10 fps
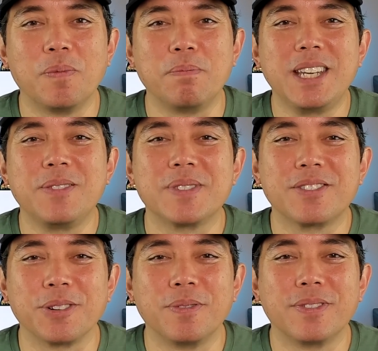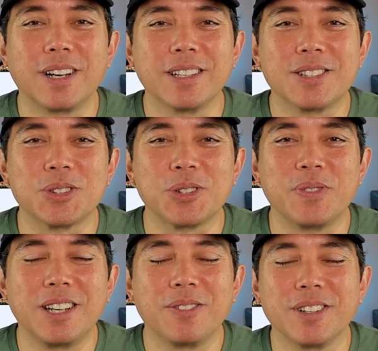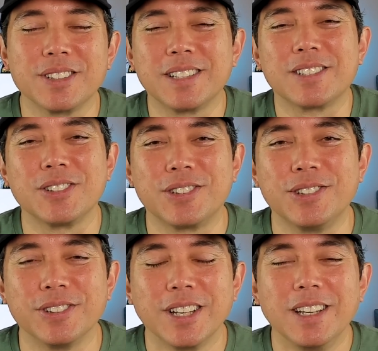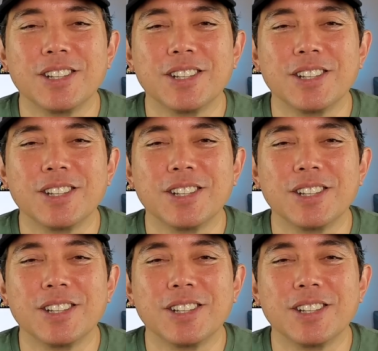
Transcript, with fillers: memes for uh, social media posts. It's so cool.